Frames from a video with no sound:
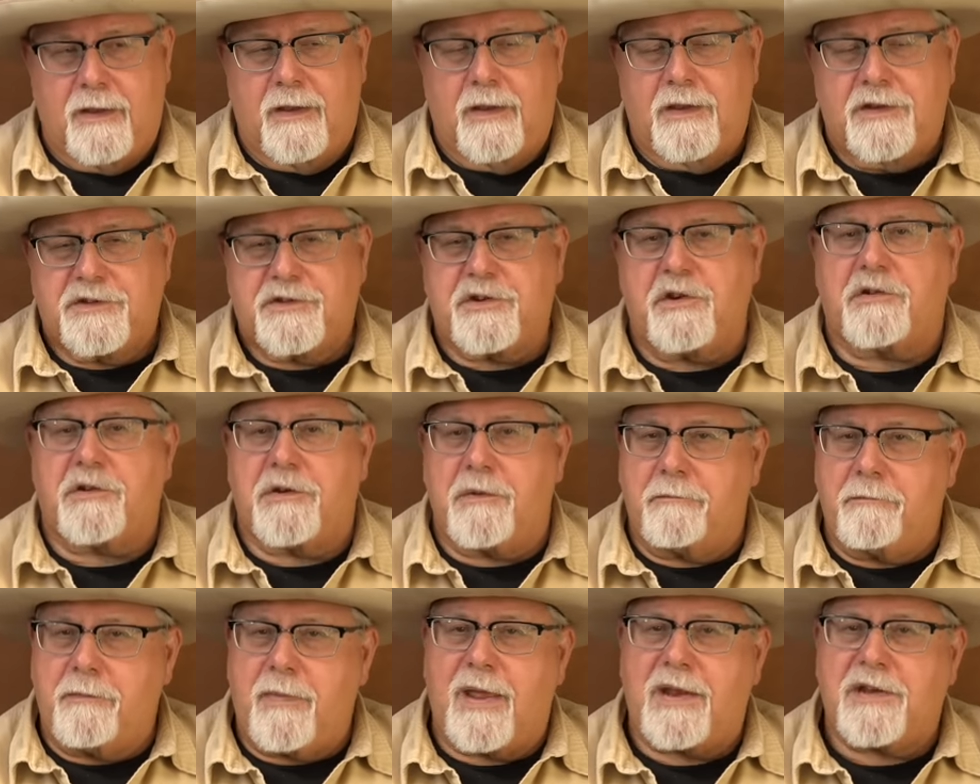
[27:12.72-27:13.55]
So
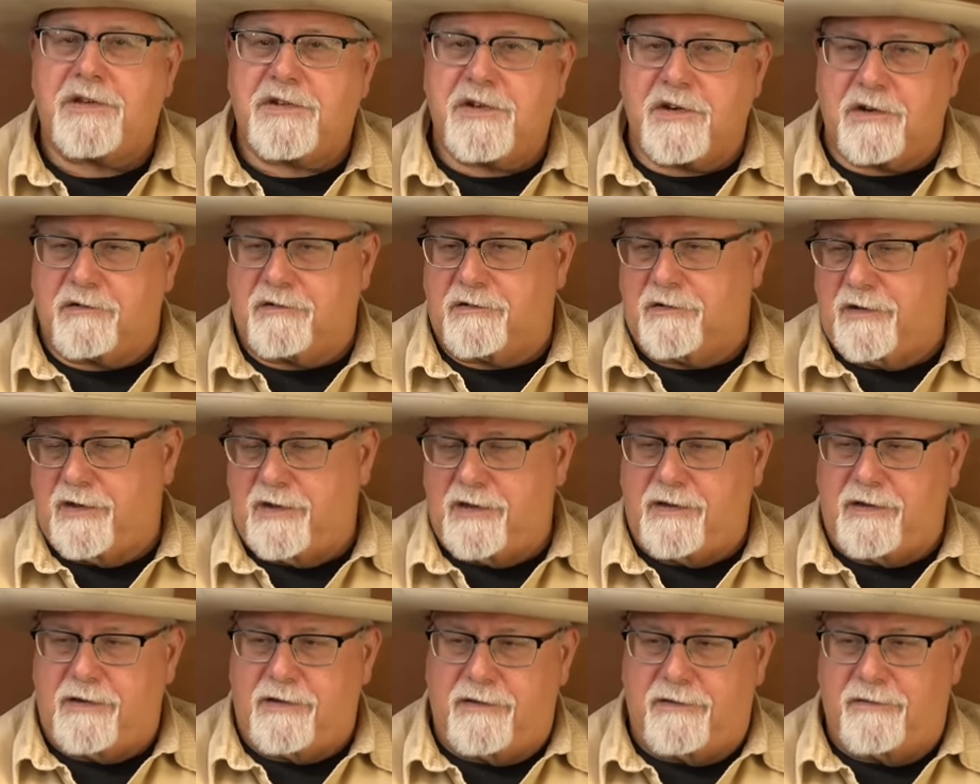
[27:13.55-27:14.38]

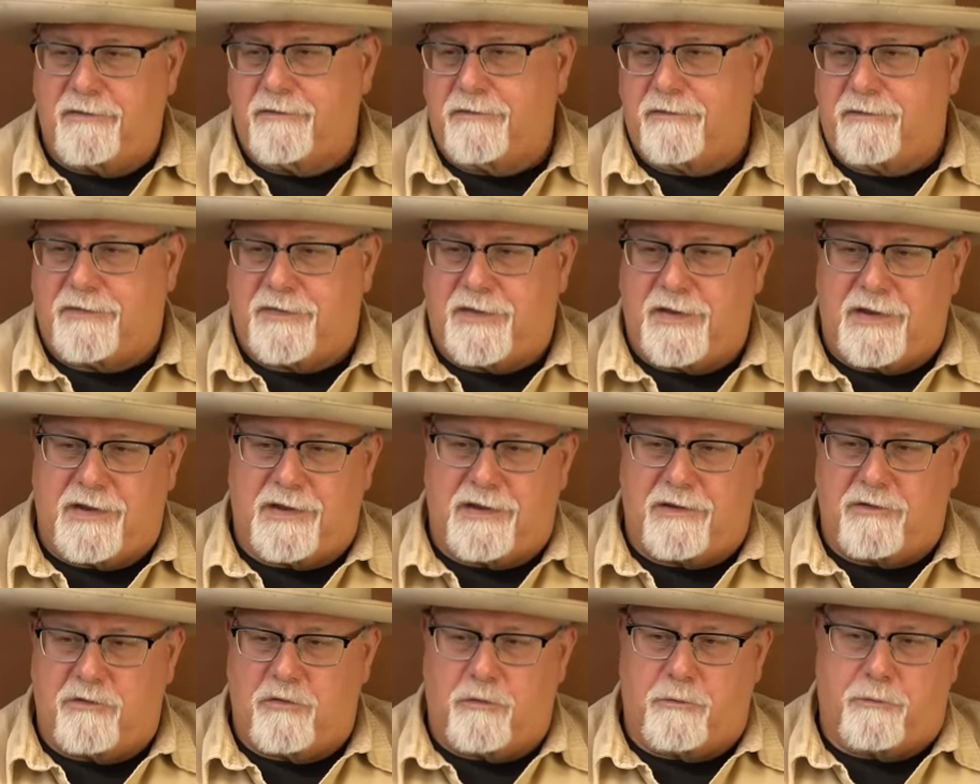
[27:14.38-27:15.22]
dimensionally,
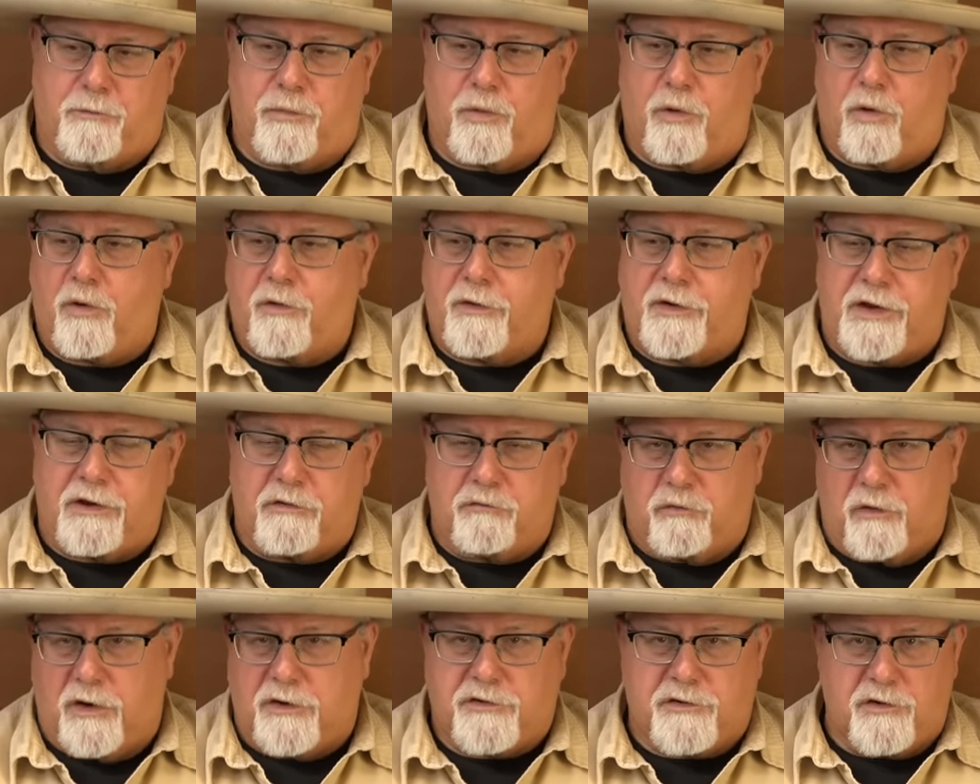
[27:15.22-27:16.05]
the Uberti
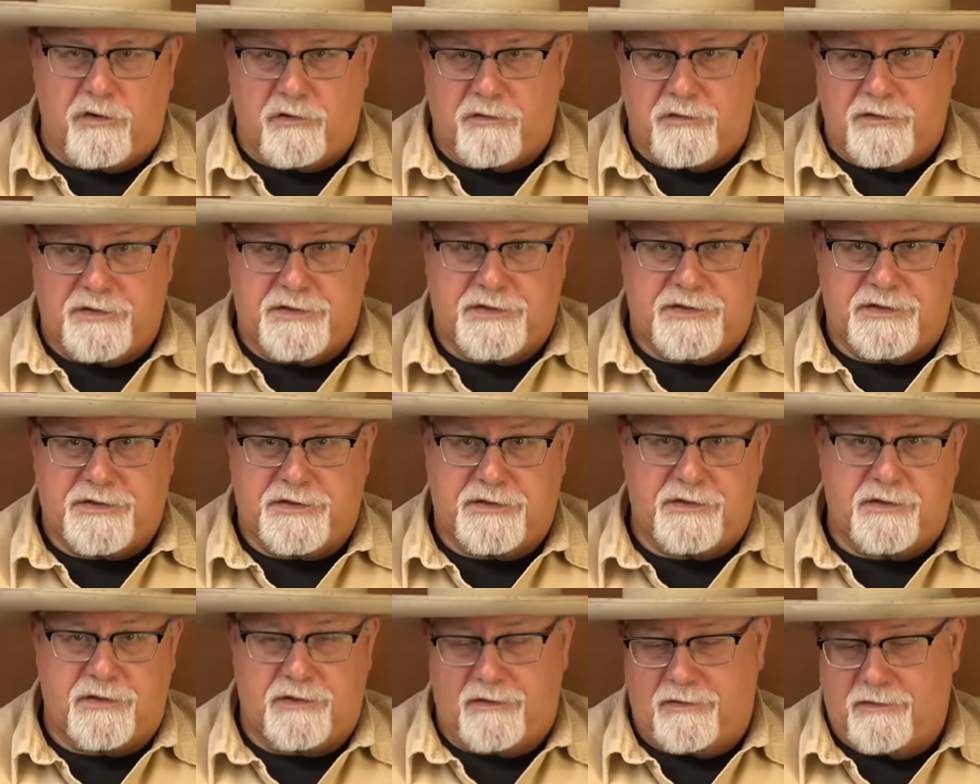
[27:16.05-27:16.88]

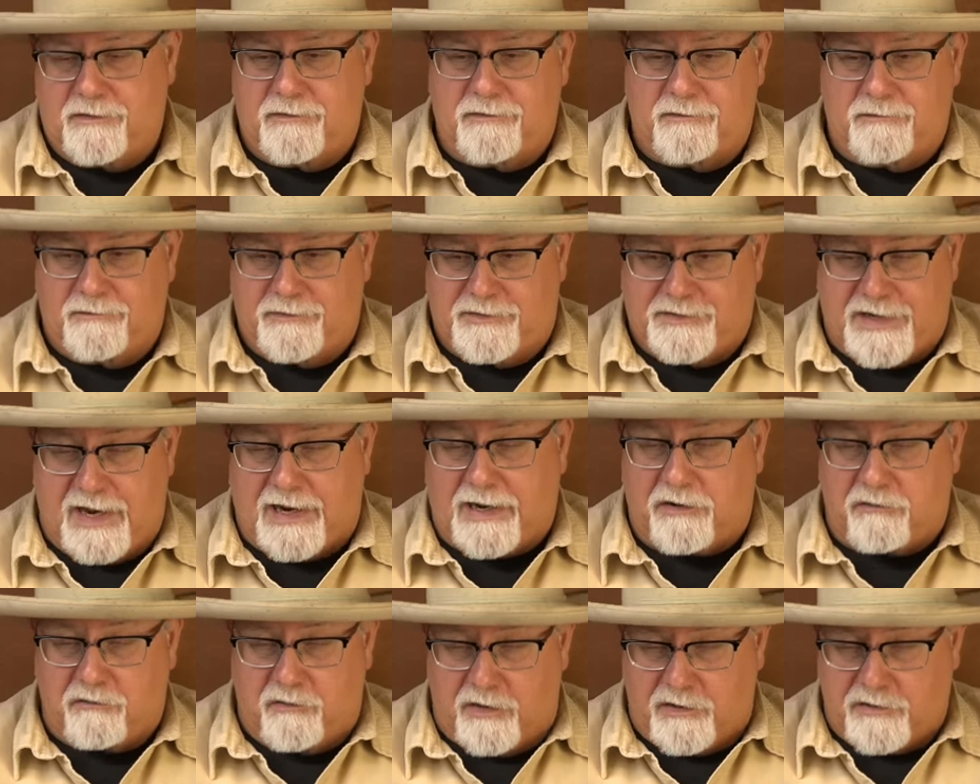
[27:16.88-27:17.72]
Richards,
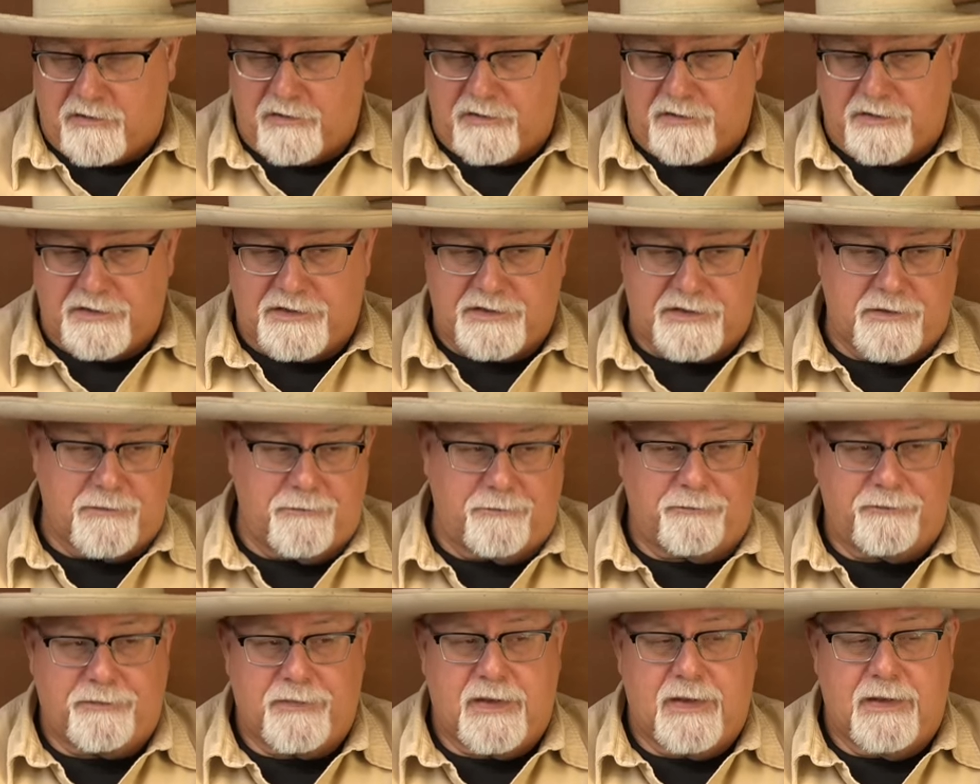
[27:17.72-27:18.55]
second Richards,
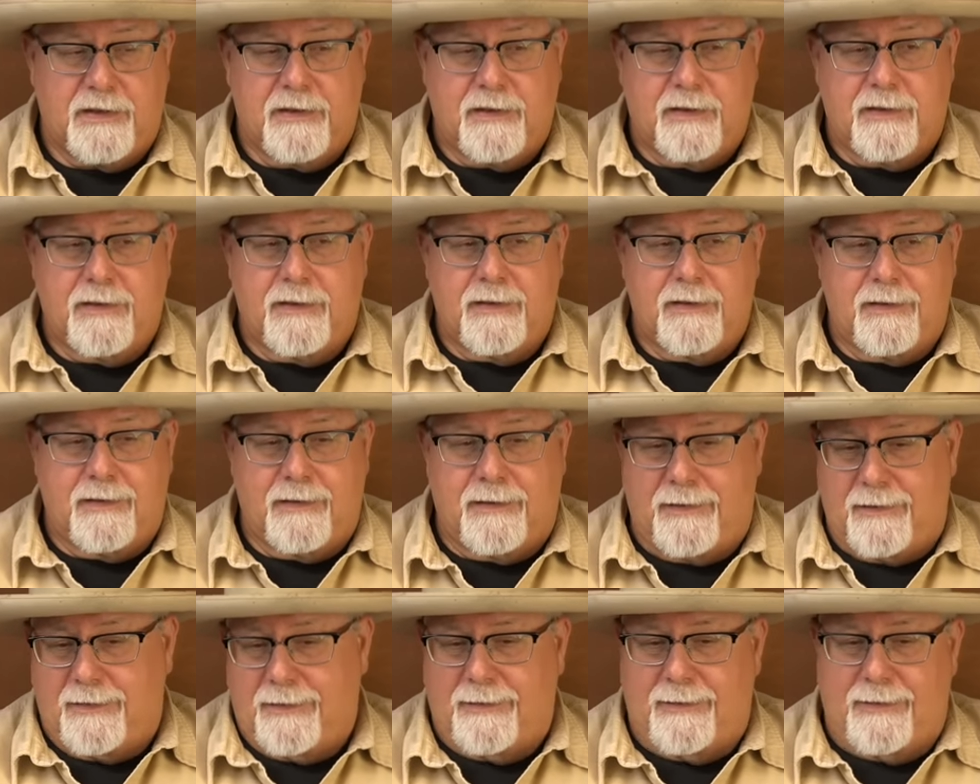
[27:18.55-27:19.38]

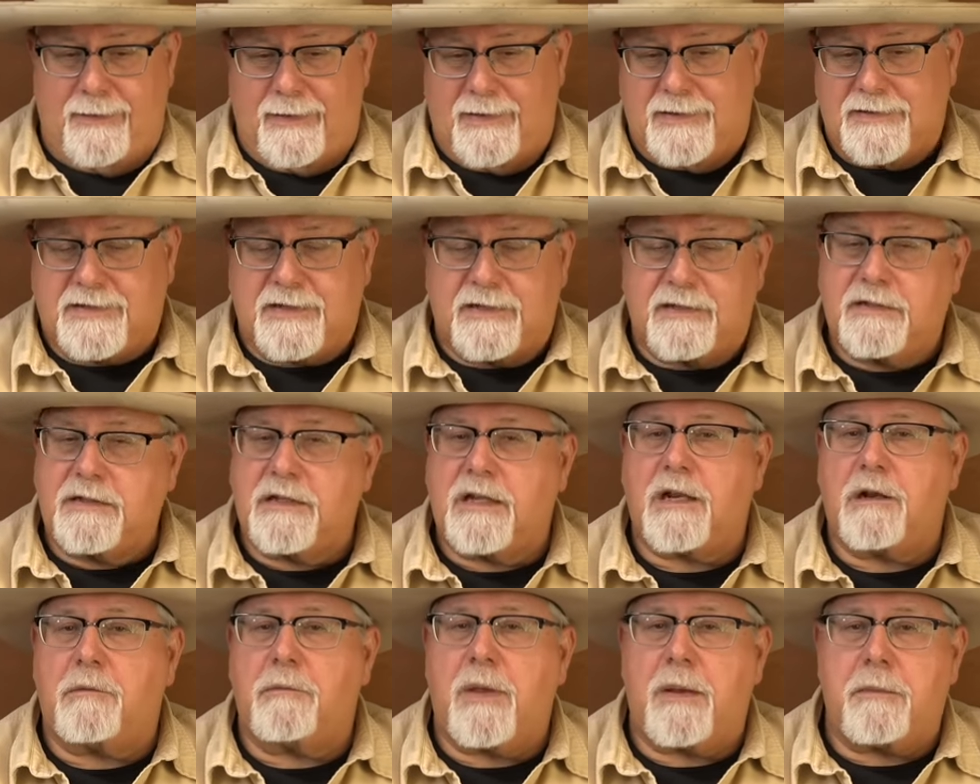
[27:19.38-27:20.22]
is a
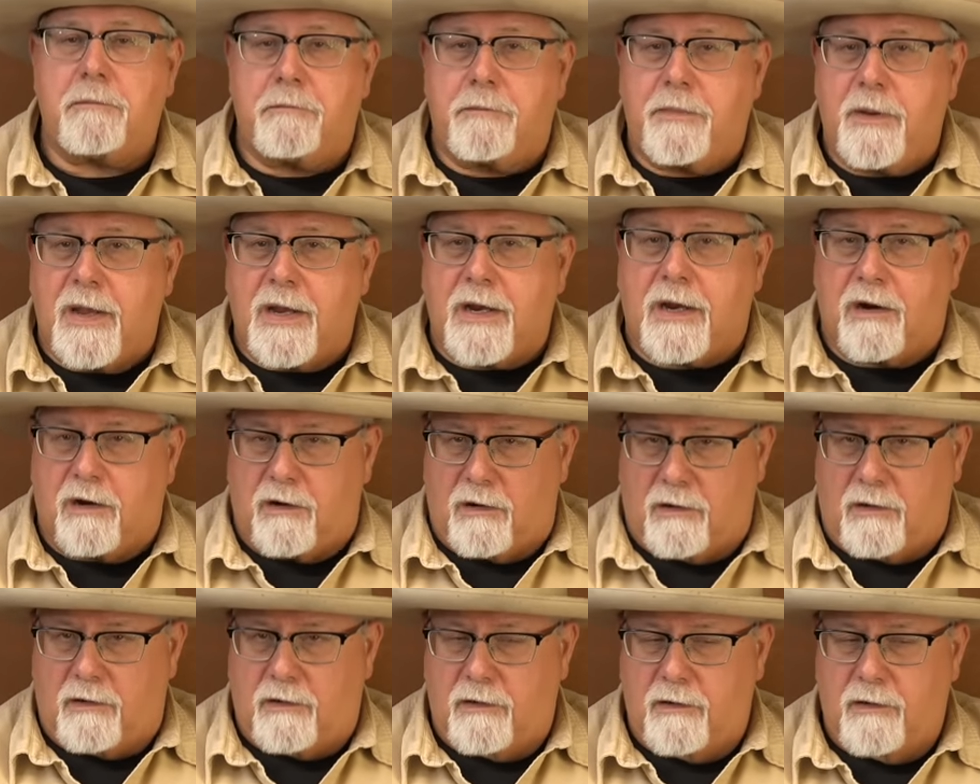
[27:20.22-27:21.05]
little bit
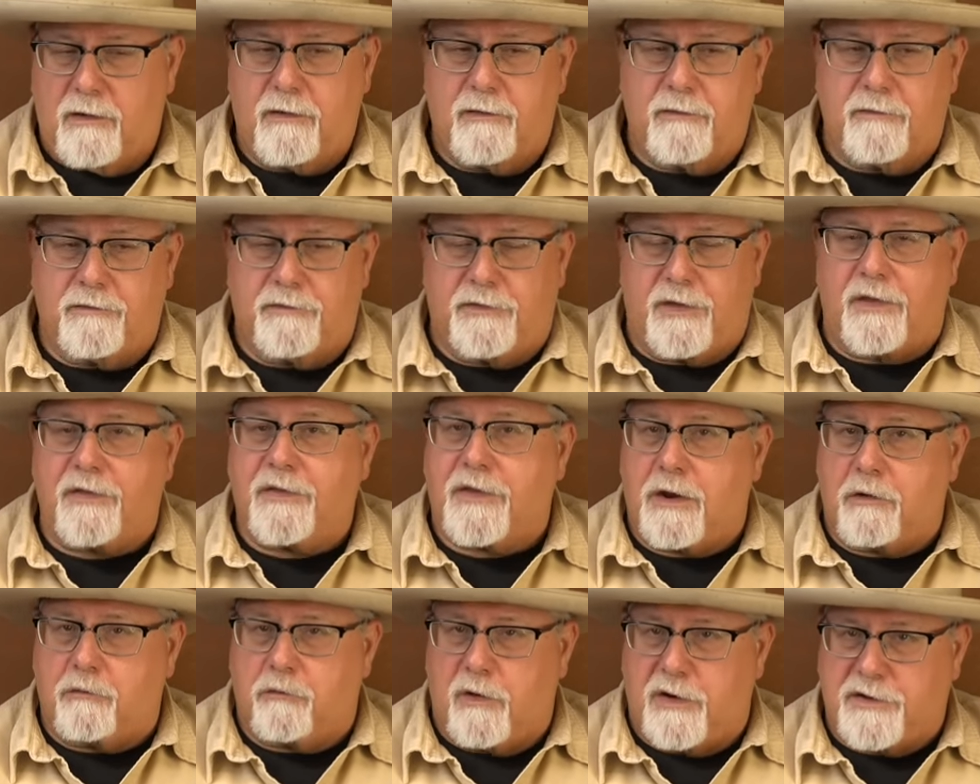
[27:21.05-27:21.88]
bigger than
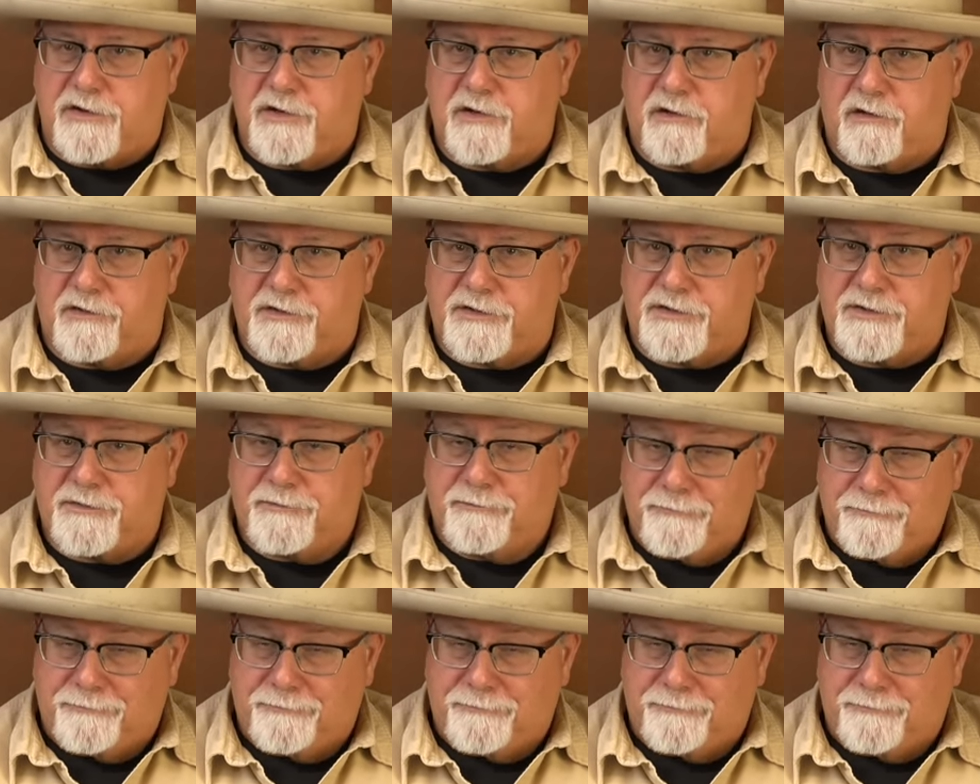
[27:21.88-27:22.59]
the originals,